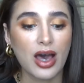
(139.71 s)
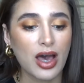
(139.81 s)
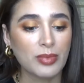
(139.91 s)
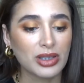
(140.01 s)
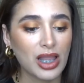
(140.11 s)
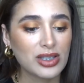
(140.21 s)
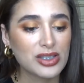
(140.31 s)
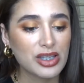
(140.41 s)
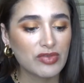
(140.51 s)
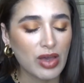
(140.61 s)
Um,
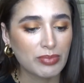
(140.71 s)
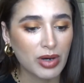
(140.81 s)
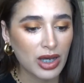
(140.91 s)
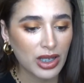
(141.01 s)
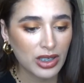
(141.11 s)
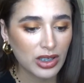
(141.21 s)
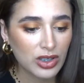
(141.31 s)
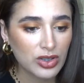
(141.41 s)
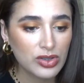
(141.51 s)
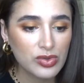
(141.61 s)
let's see if I bought any
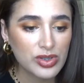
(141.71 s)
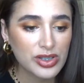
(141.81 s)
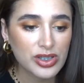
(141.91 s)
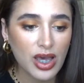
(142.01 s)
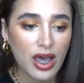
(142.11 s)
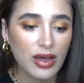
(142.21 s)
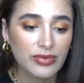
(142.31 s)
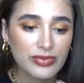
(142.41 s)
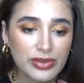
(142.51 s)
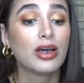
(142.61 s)
new
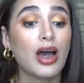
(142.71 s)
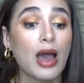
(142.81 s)
stuff.